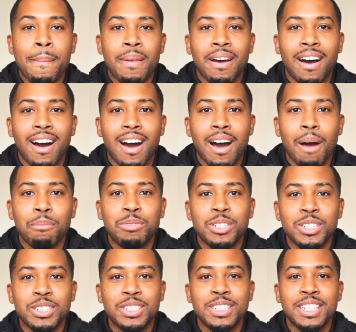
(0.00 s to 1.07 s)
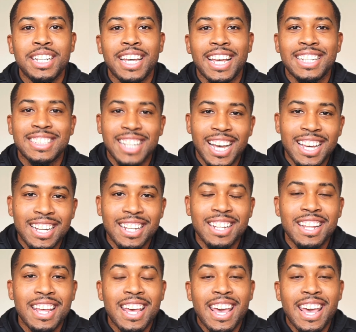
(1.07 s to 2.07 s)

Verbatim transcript: I'm just excited,